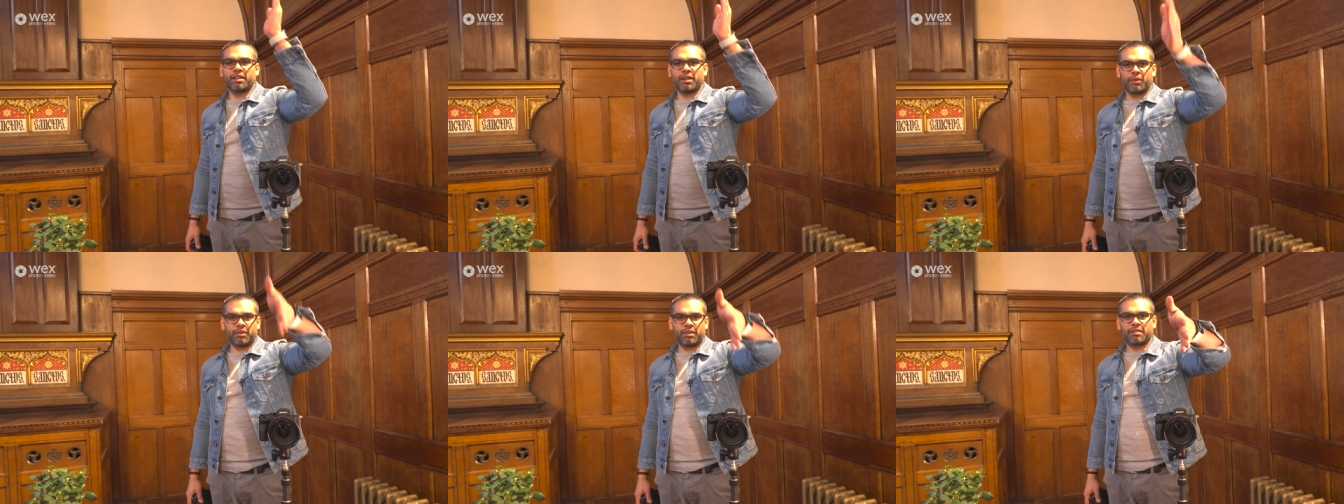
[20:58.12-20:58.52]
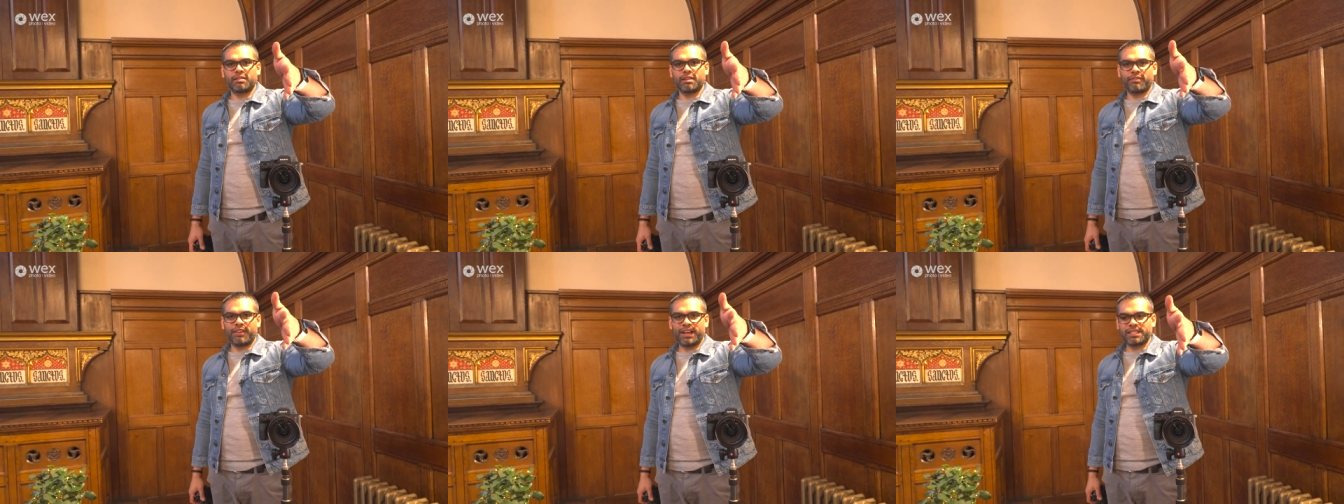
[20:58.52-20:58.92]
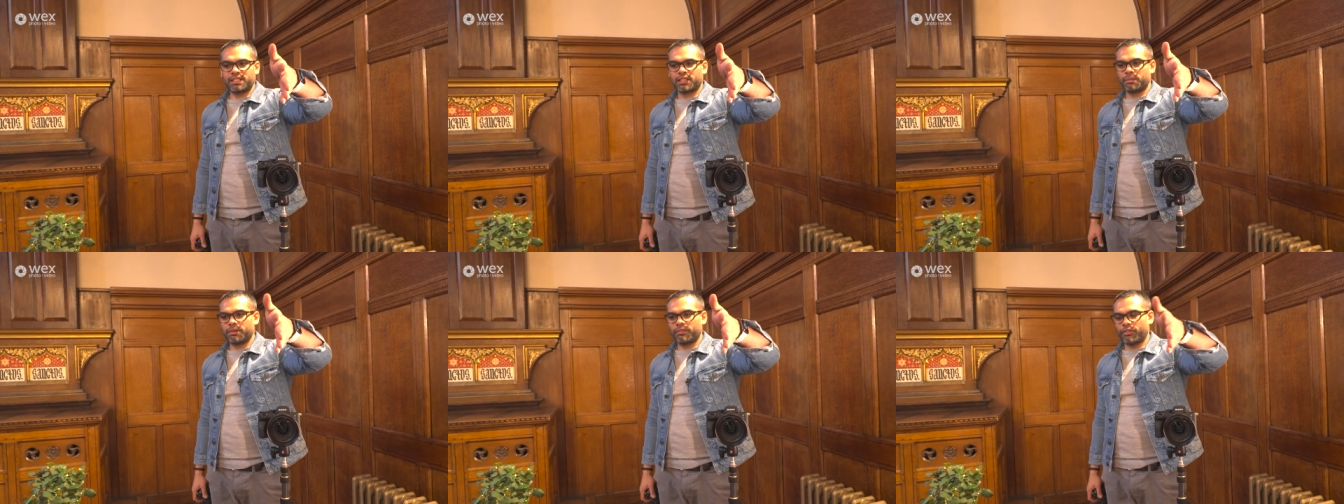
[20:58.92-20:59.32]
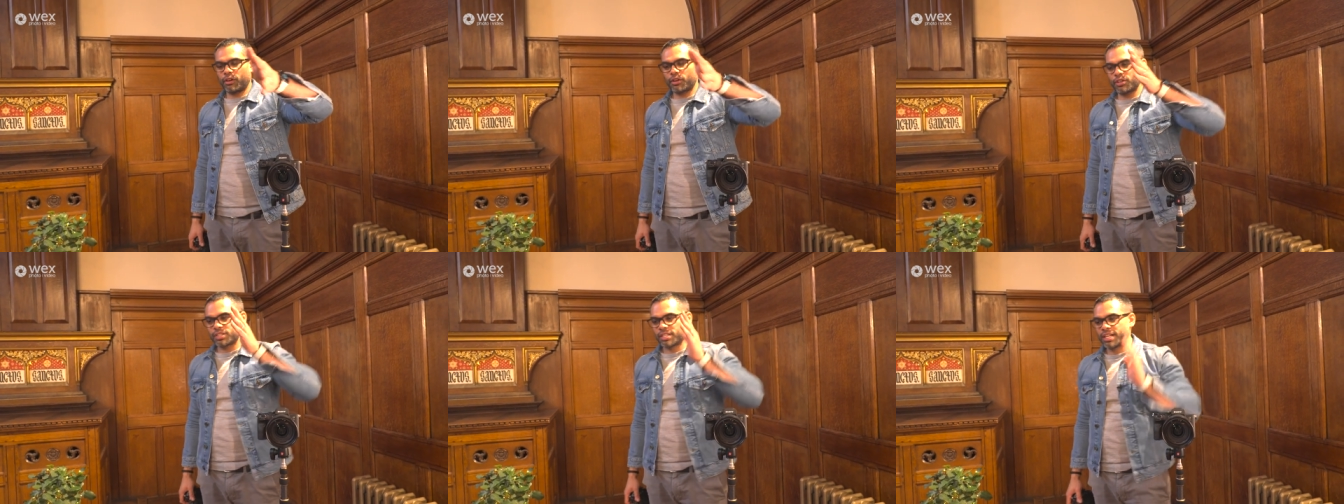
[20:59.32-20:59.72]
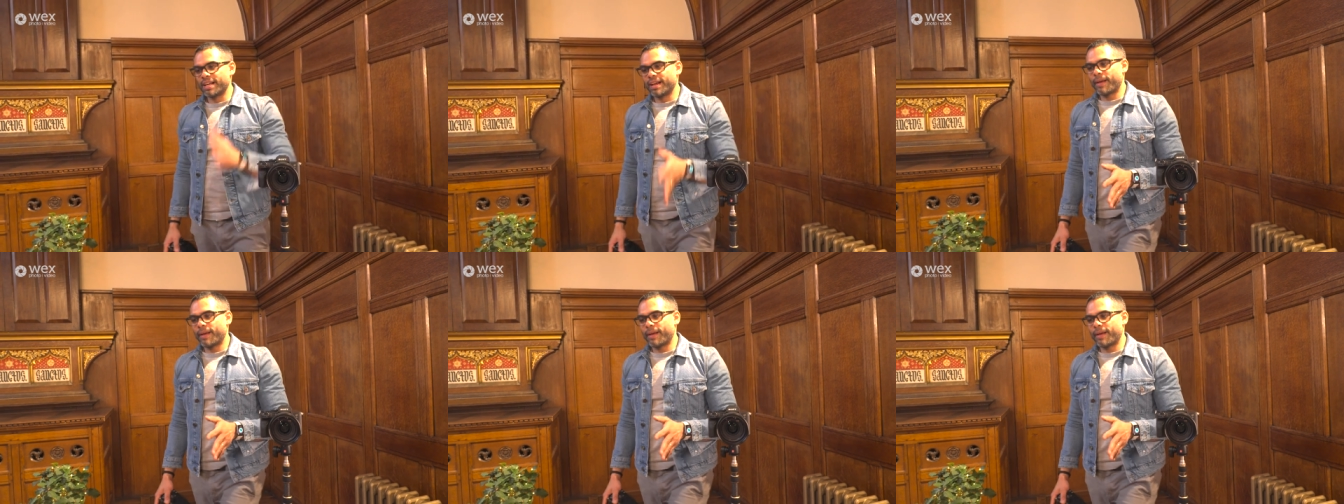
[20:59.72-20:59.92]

I know Faz is going to be in focus.